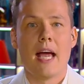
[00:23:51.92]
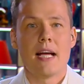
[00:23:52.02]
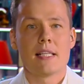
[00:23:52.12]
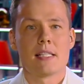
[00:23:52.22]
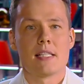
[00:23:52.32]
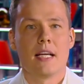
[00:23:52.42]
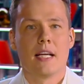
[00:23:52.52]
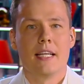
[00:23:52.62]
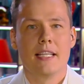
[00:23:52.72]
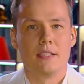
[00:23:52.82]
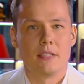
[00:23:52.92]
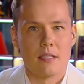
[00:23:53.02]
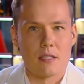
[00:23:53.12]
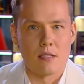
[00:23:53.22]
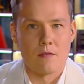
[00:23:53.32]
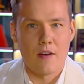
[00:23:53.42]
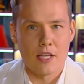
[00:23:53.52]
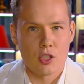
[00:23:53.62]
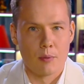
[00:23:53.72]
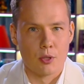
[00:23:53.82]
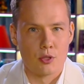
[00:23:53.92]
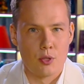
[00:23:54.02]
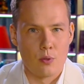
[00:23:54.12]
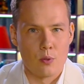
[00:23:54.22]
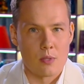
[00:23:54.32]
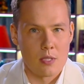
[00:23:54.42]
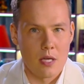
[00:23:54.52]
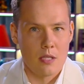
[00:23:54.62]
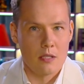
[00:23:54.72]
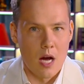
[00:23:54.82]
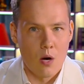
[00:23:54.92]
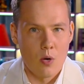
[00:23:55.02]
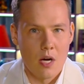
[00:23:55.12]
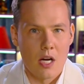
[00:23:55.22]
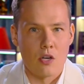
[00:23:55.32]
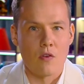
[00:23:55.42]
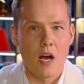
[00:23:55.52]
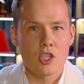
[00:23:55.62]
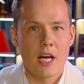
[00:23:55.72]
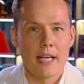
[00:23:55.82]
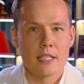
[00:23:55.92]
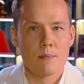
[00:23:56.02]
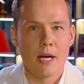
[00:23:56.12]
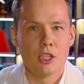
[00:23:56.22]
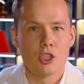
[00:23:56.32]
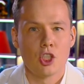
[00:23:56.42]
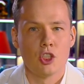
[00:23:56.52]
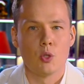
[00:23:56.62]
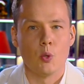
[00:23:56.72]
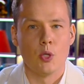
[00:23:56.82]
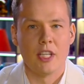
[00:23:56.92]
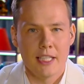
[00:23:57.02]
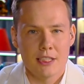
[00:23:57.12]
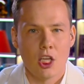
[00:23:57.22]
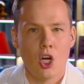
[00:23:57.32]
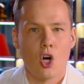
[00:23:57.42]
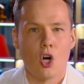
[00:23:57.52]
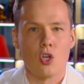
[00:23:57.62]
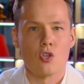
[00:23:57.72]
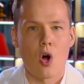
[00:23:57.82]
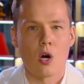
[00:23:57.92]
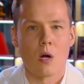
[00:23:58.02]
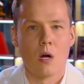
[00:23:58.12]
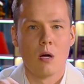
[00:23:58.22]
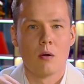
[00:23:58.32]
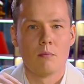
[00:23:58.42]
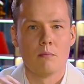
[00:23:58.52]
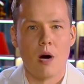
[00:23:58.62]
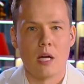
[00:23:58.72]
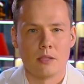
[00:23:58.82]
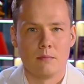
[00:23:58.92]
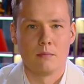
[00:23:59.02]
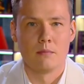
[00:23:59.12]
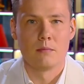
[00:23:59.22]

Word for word: As it is fashionable to say now, Russia has managed to hit rock bottom.